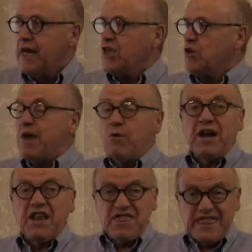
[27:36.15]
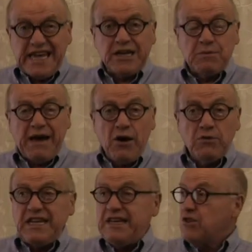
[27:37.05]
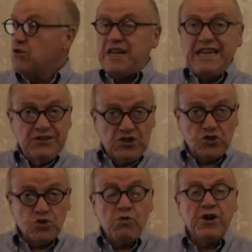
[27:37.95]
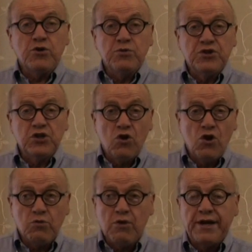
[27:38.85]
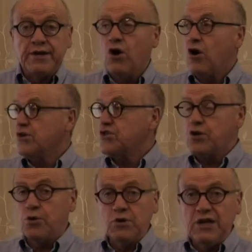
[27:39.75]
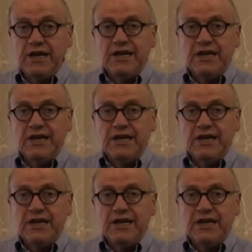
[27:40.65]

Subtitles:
You may want to think about, either in the short run or in the long run, also